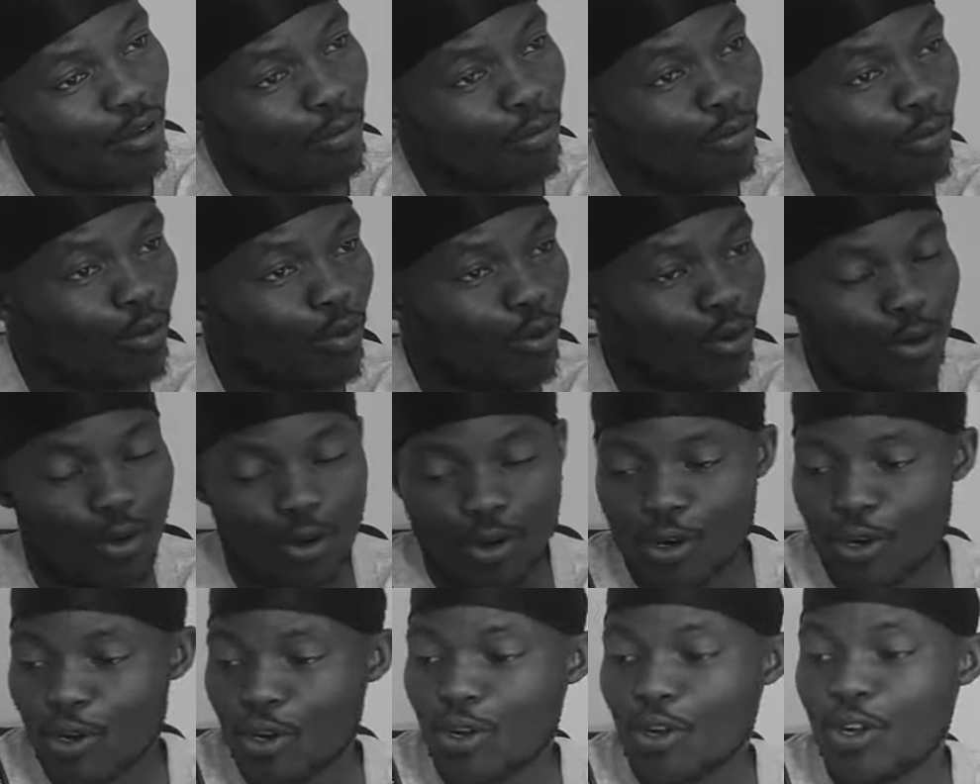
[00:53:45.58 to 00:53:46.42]

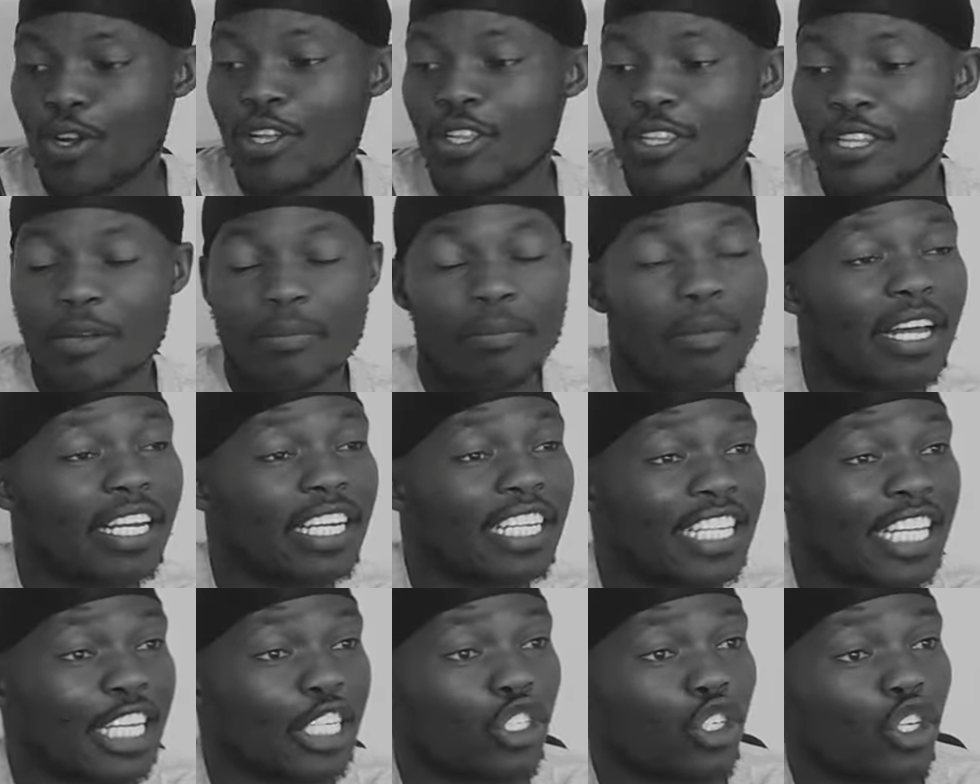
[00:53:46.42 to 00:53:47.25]
for the
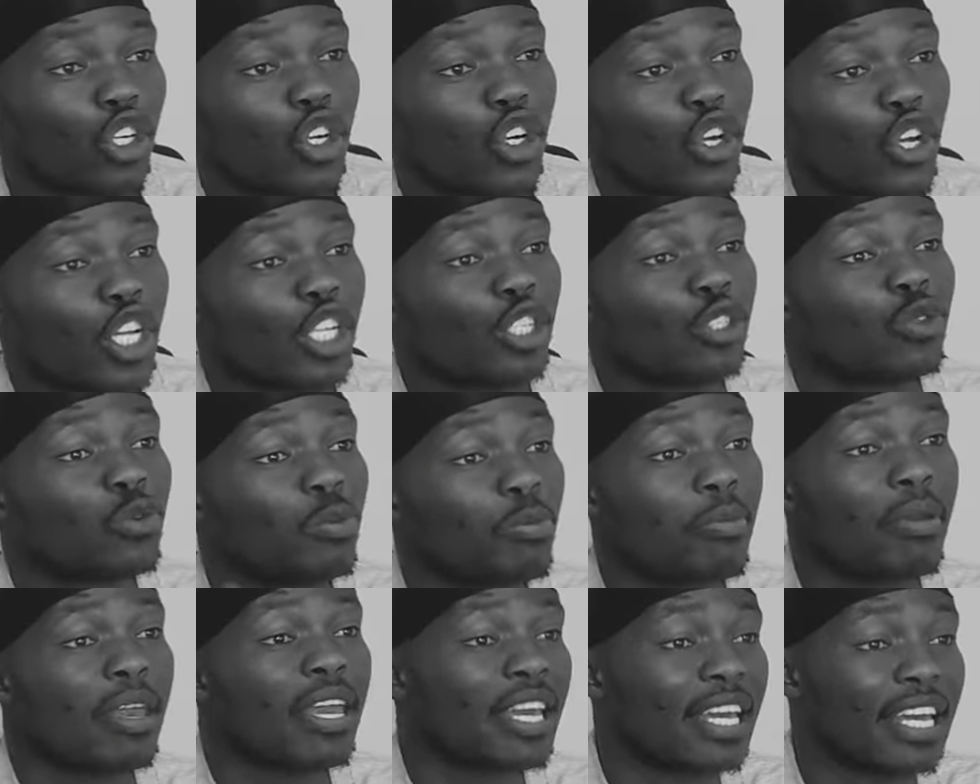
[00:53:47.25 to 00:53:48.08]
money that you're going to
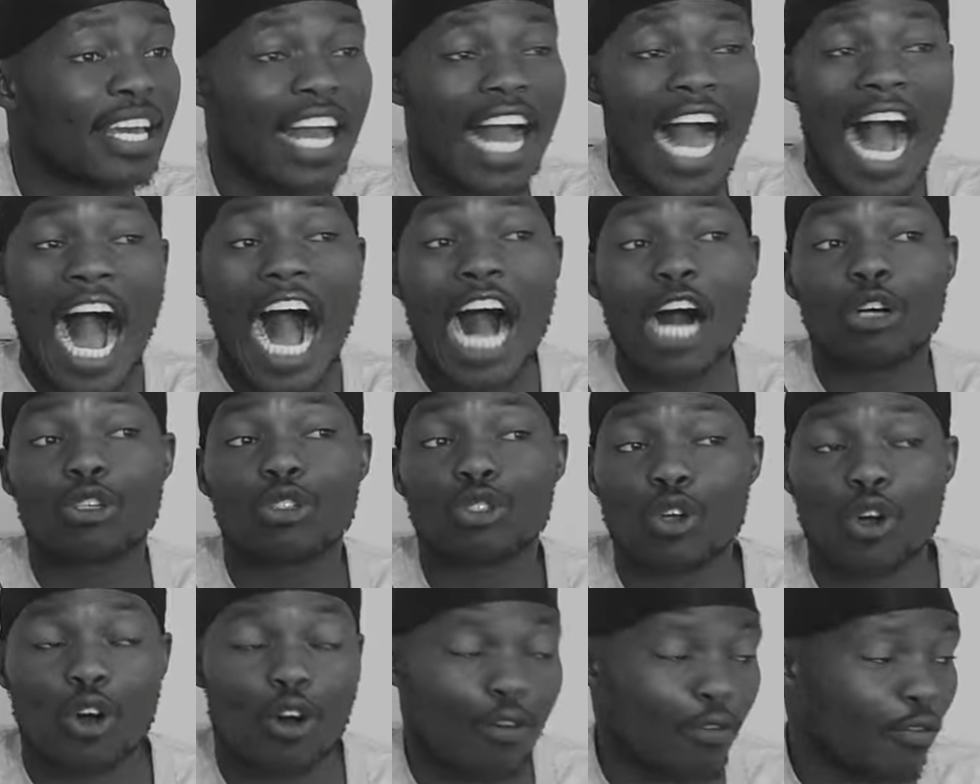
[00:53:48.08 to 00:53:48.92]
make
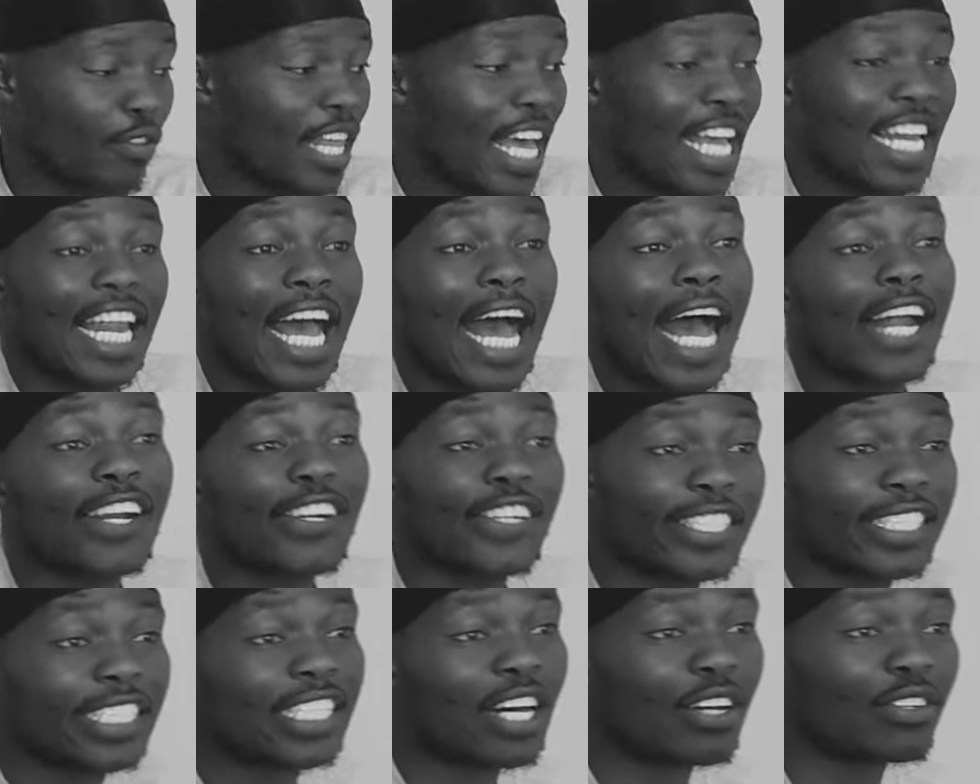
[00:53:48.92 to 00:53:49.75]
out of that
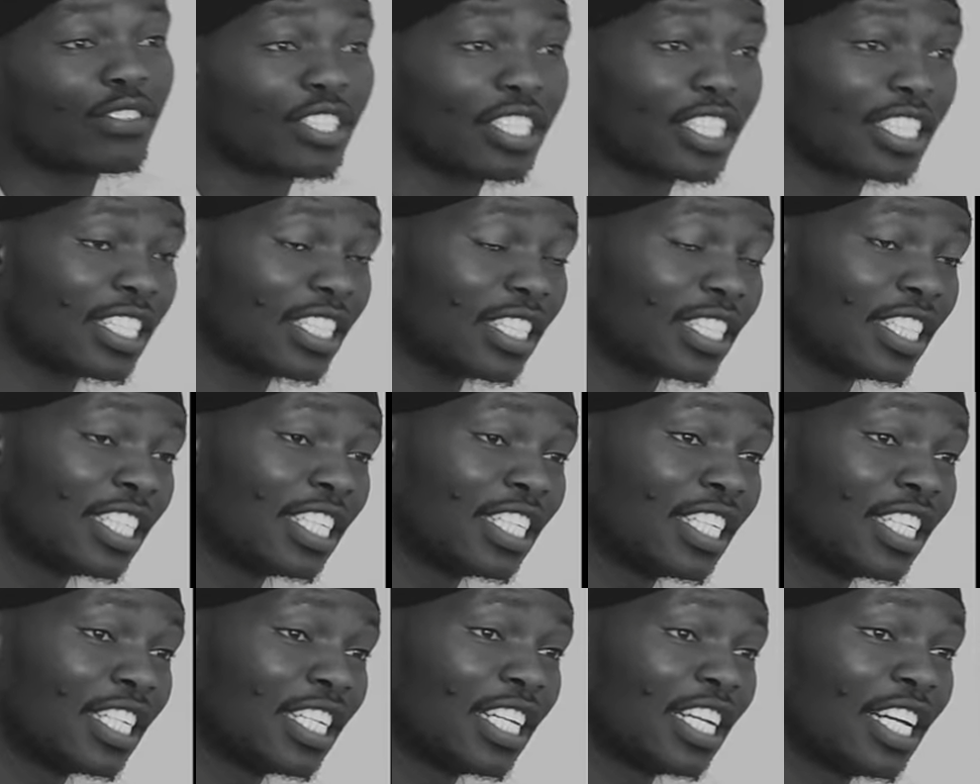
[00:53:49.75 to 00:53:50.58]
hundred thousand
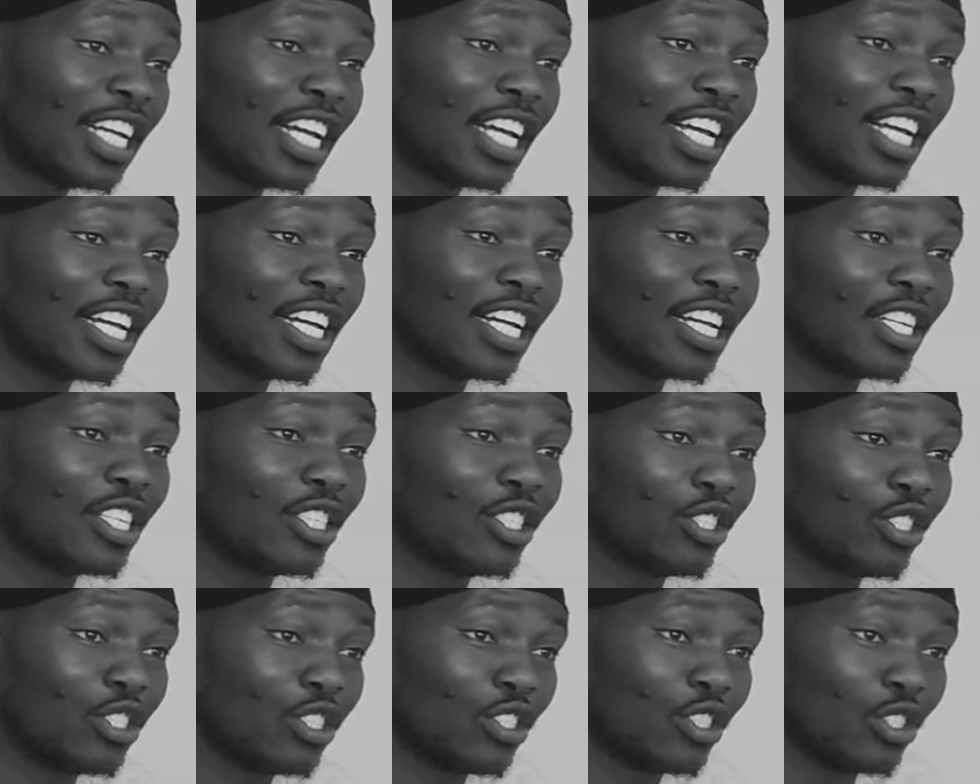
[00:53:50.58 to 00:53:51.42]

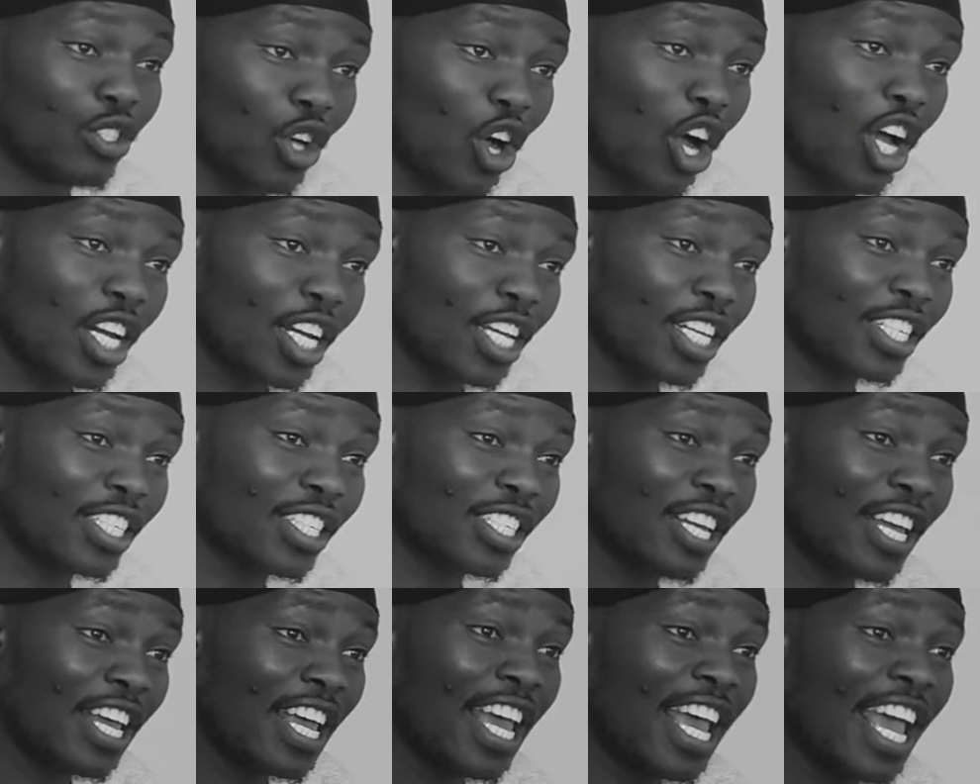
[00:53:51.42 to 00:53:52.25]
dollars,
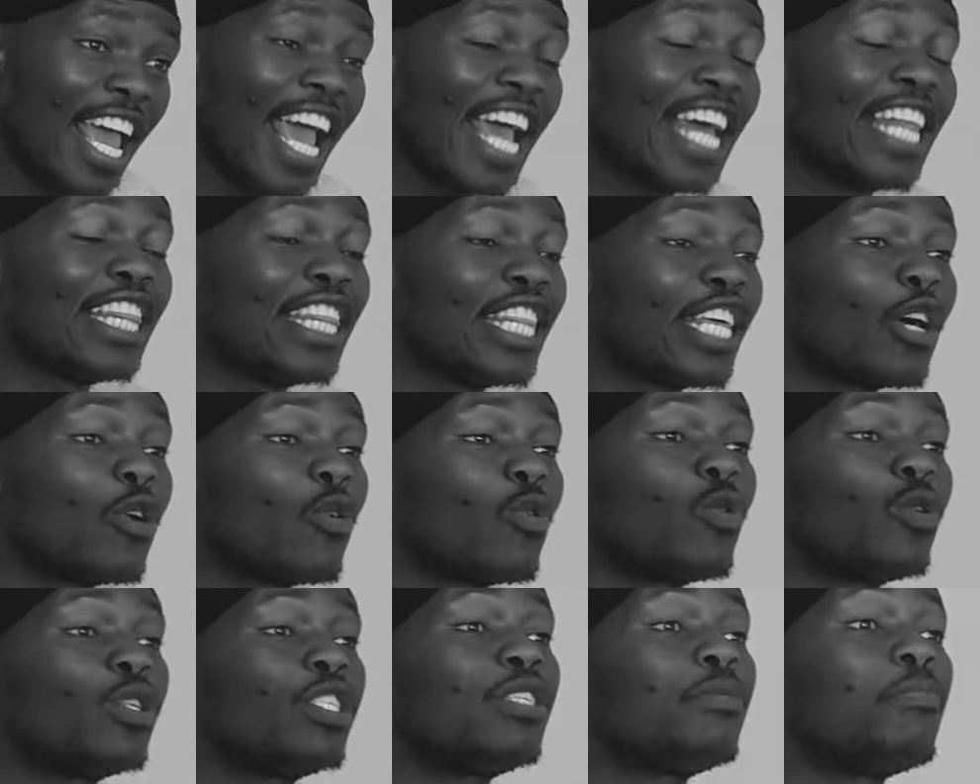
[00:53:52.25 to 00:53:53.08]
and yeah. they
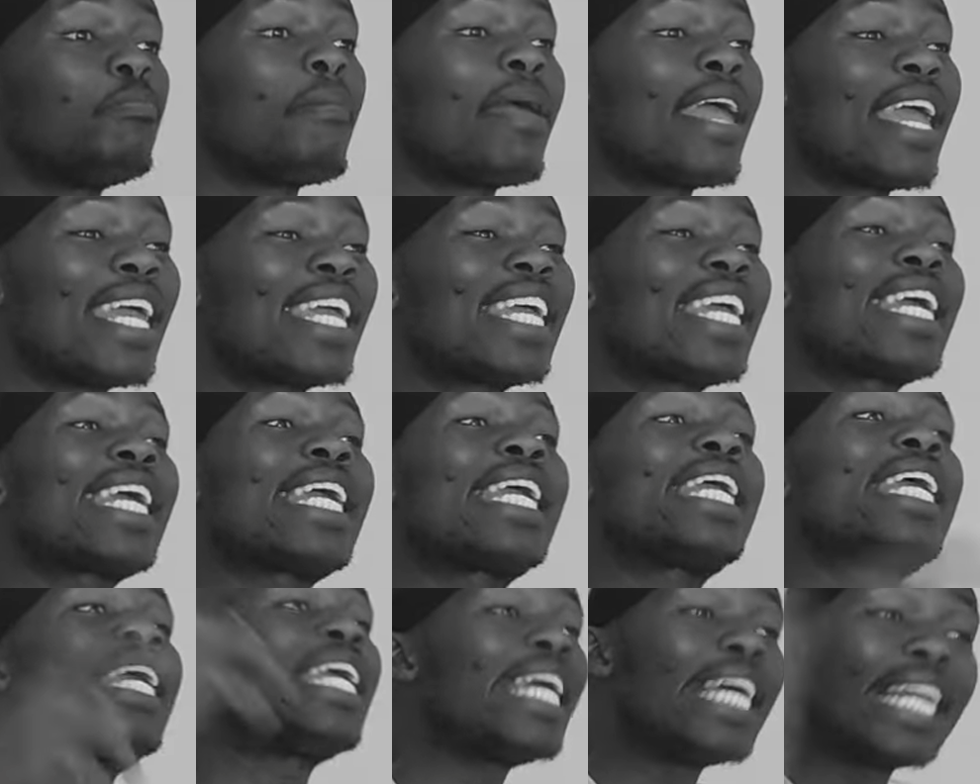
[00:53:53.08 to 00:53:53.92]
would make a
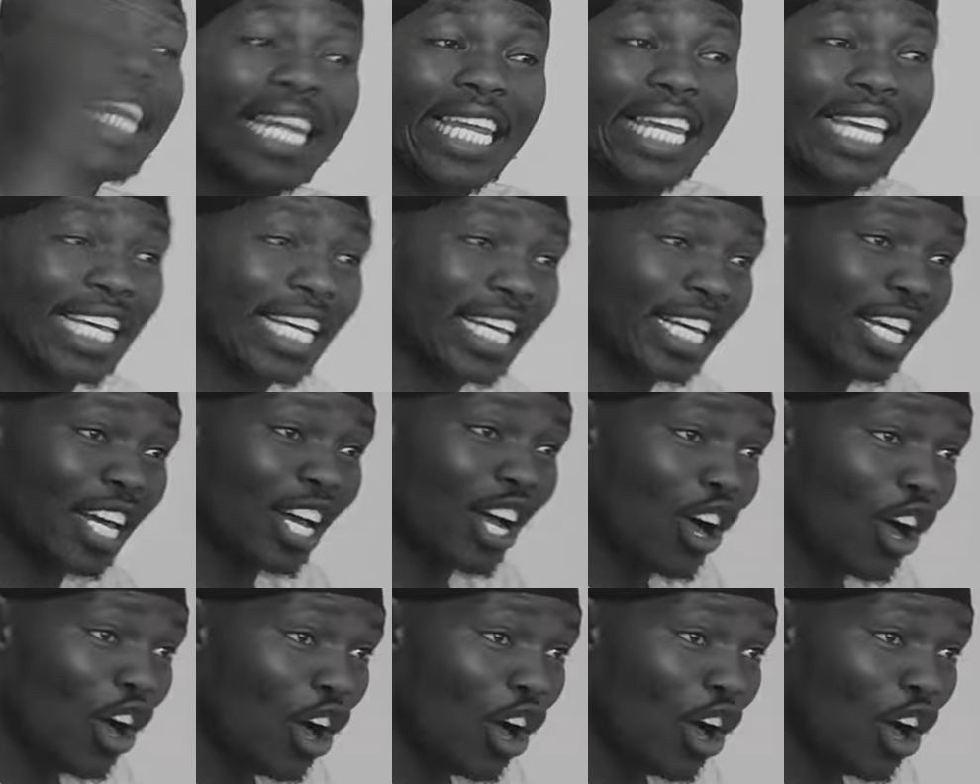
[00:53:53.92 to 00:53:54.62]
killing.